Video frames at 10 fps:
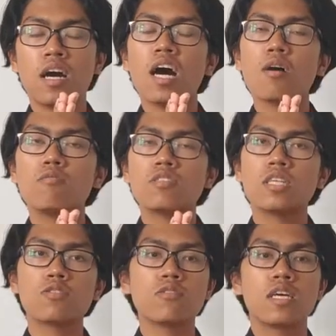I will
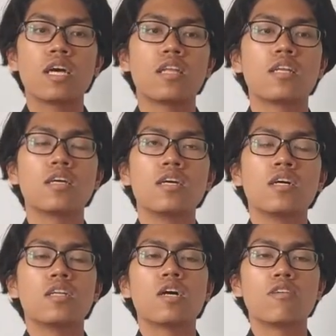take to that.
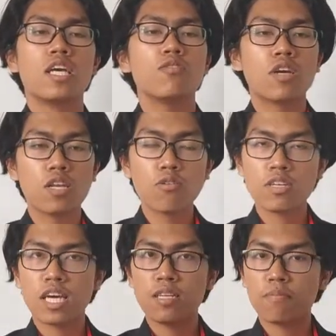Now that you can know
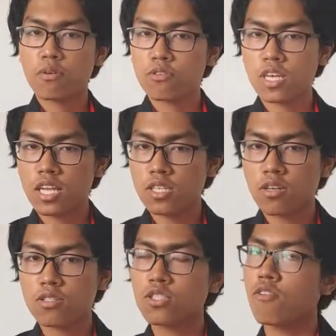that the pros and
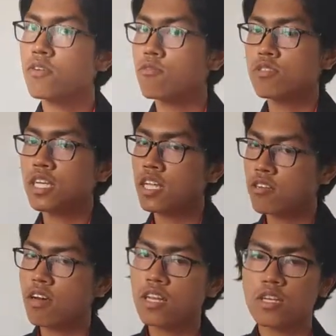cons of the rooting
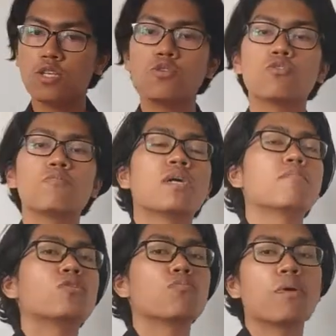Android, you should be
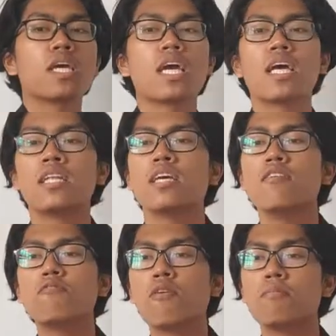able to make an
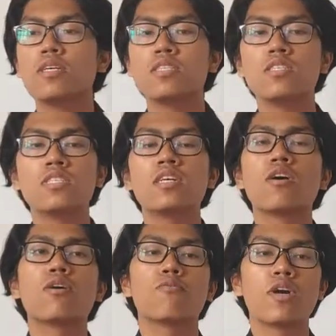informed decision
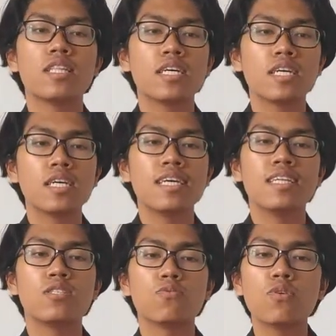on whether it
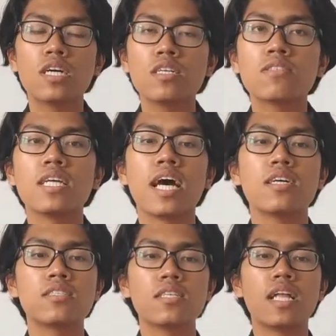is worth the
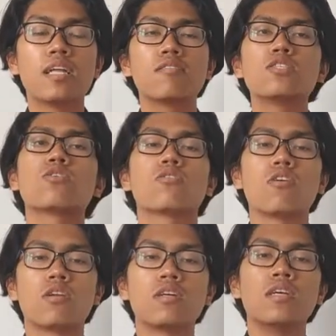hassle and risk or
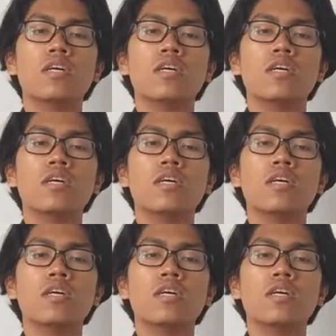not.